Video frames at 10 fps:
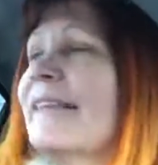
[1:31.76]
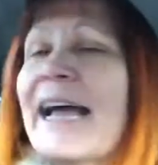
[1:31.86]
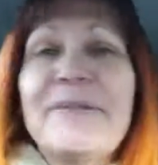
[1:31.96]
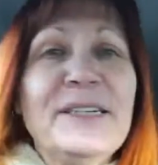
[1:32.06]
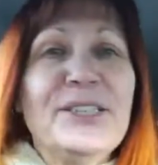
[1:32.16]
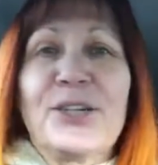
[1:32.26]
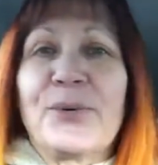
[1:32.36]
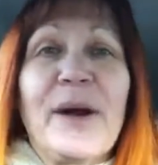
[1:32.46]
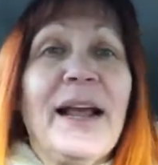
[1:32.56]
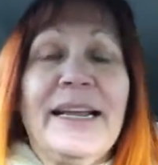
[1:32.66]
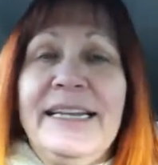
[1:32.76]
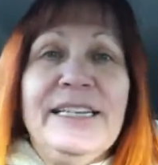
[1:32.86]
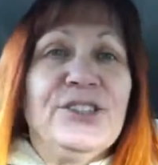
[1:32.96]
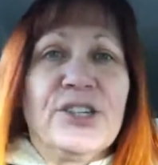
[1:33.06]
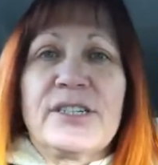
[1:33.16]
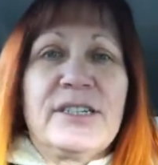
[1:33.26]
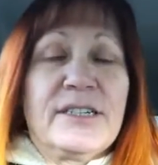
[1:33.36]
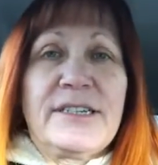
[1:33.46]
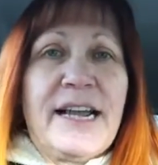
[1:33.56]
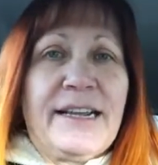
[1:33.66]
laughing to crying in just
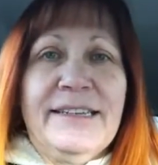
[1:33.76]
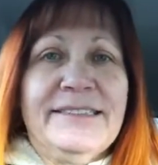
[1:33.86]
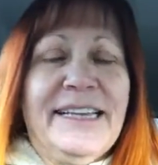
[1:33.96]
a second.